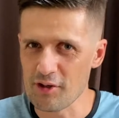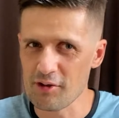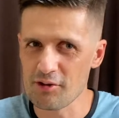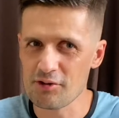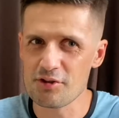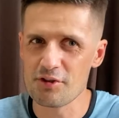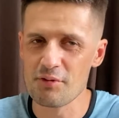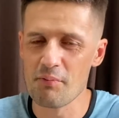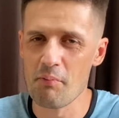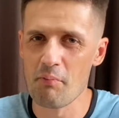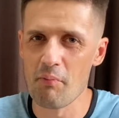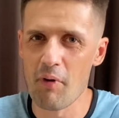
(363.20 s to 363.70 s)
you
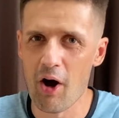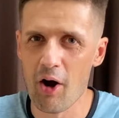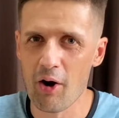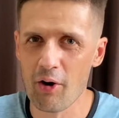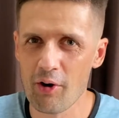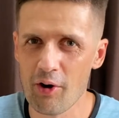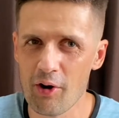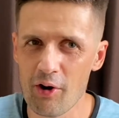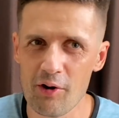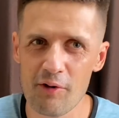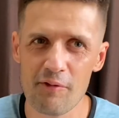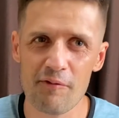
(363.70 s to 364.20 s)

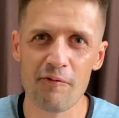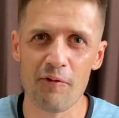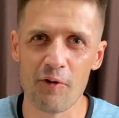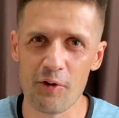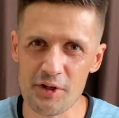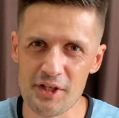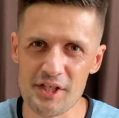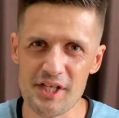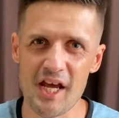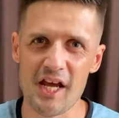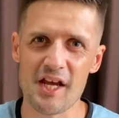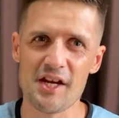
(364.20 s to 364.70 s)
tomorrow for
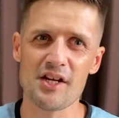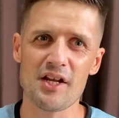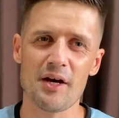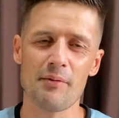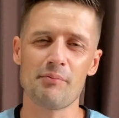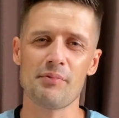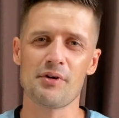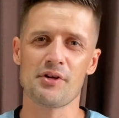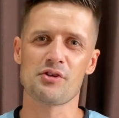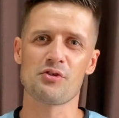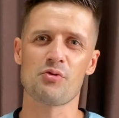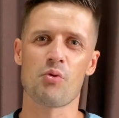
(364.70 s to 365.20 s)
day
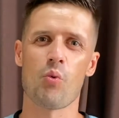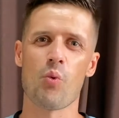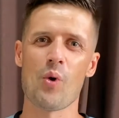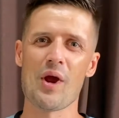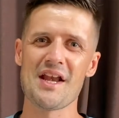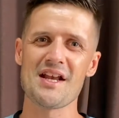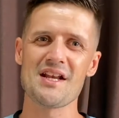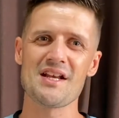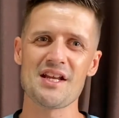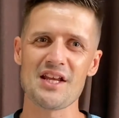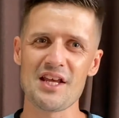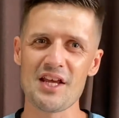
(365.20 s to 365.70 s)
number
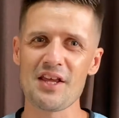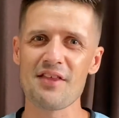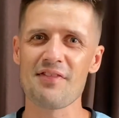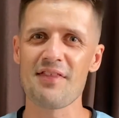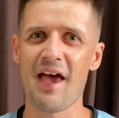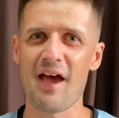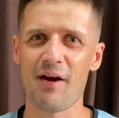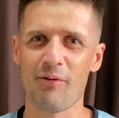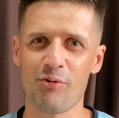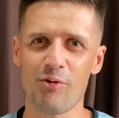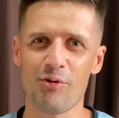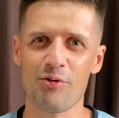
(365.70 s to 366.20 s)
20.
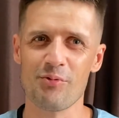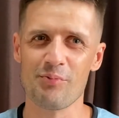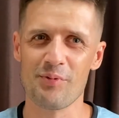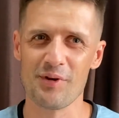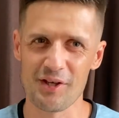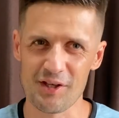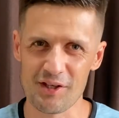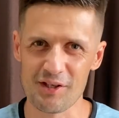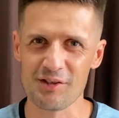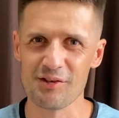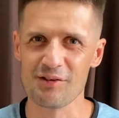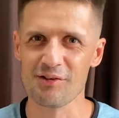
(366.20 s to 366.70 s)
That will
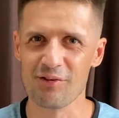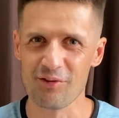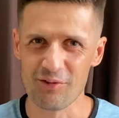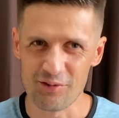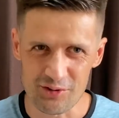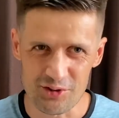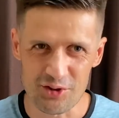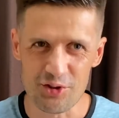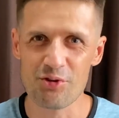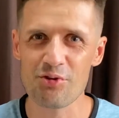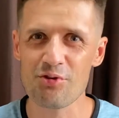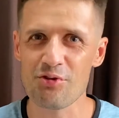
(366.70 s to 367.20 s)
be
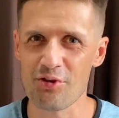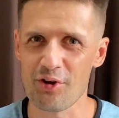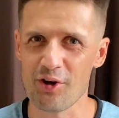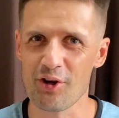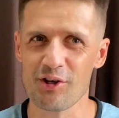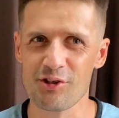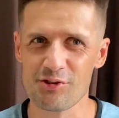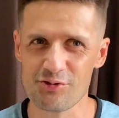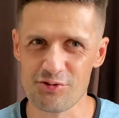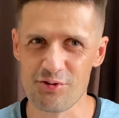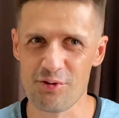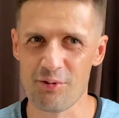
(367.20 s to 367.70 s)

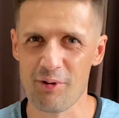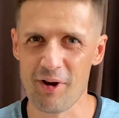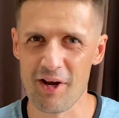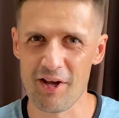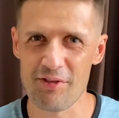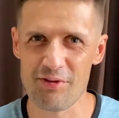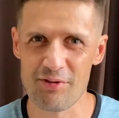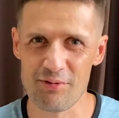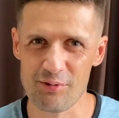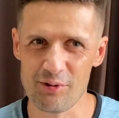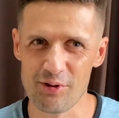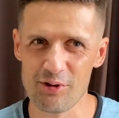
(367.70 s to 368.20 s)
2/3 of the way
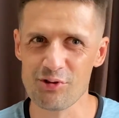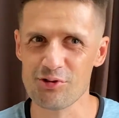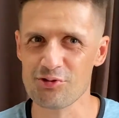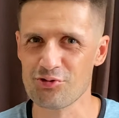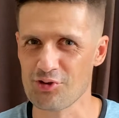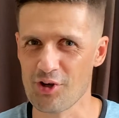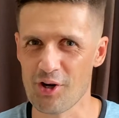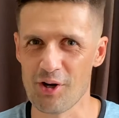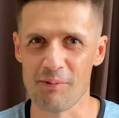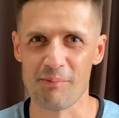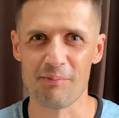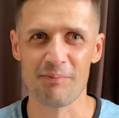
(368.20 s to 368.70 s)
through.
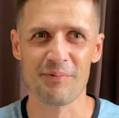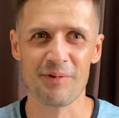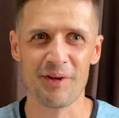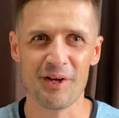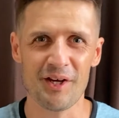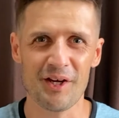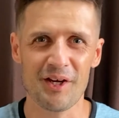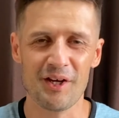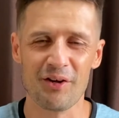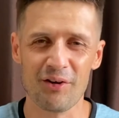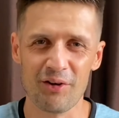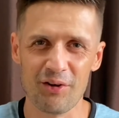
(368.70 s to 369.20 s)
So
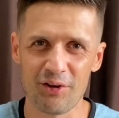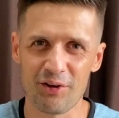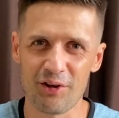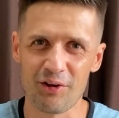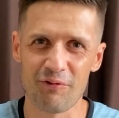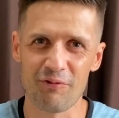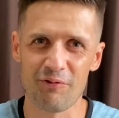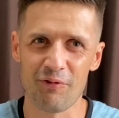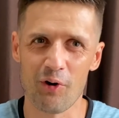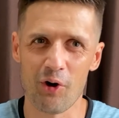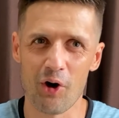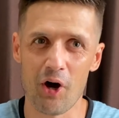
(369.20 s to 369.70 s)
looking
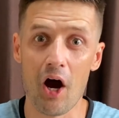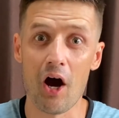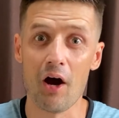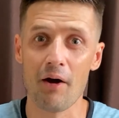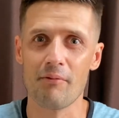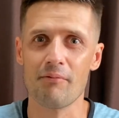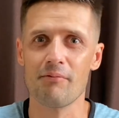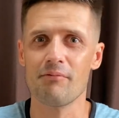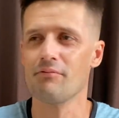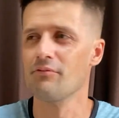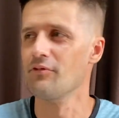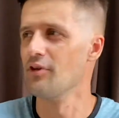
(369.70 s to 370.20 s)
for, oh,
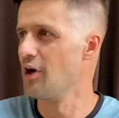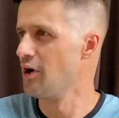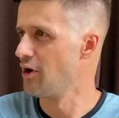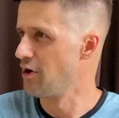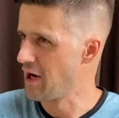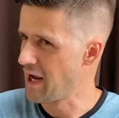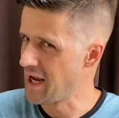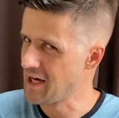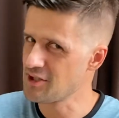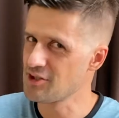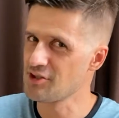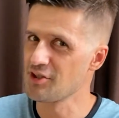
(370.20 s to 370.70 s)
no,
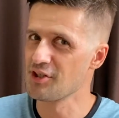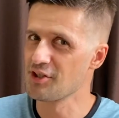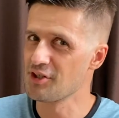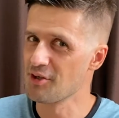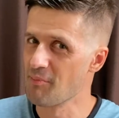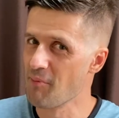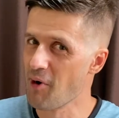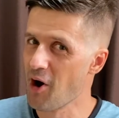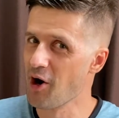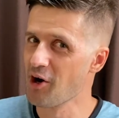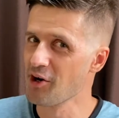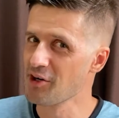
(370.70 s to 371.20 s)
actually
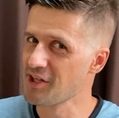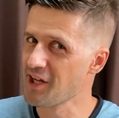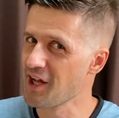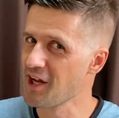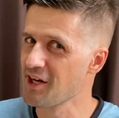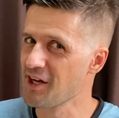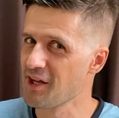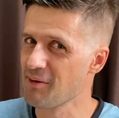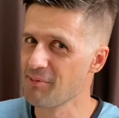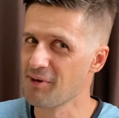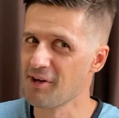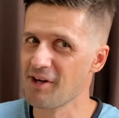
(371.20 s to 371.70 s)
tomorrow, day
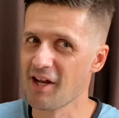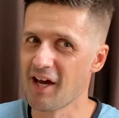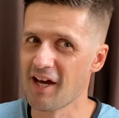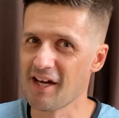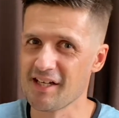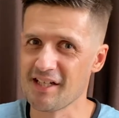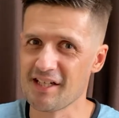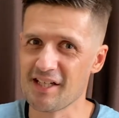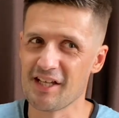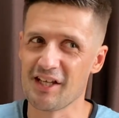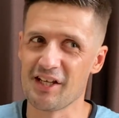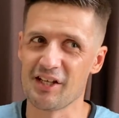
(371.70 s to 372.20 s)
number
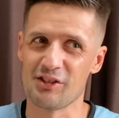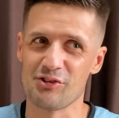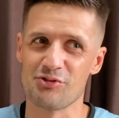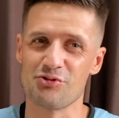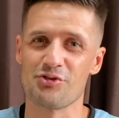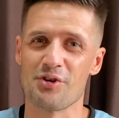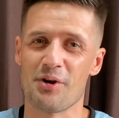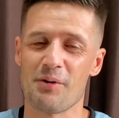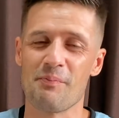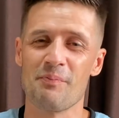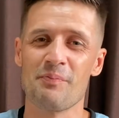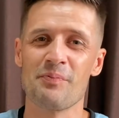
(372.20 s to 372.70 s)
19.
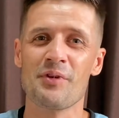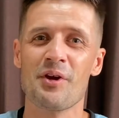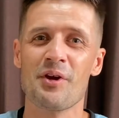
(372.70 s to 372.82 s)
So.